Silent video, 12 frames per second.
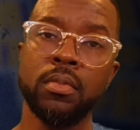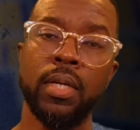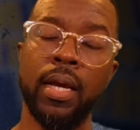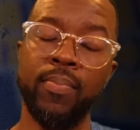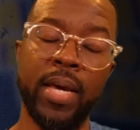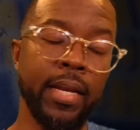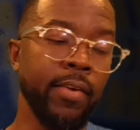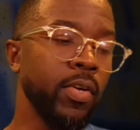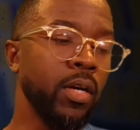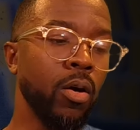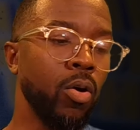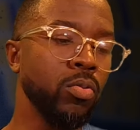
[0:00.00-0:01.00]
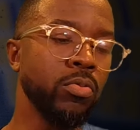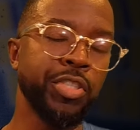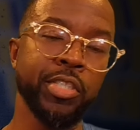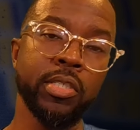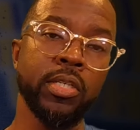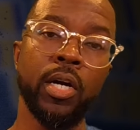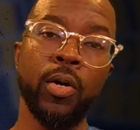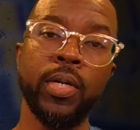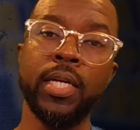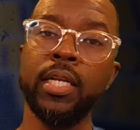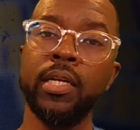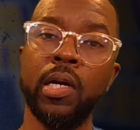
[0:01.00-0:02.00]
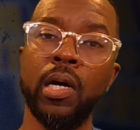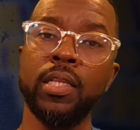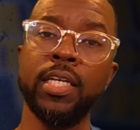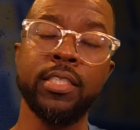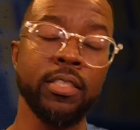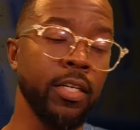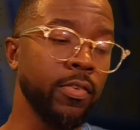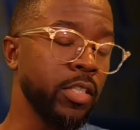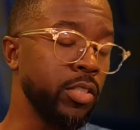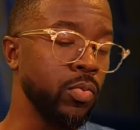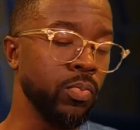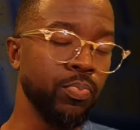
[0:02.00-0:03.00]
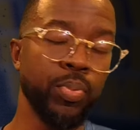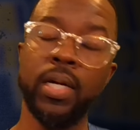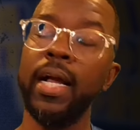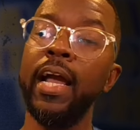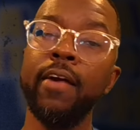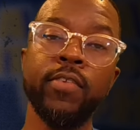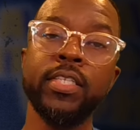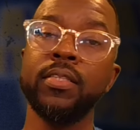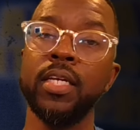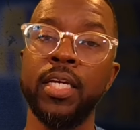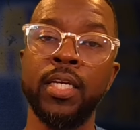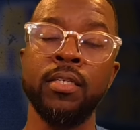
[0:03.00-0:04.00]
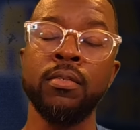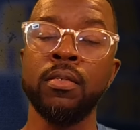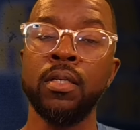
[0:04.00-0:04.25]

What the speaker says: I'm not even going to sugarcoat it and all that stuff because you put everything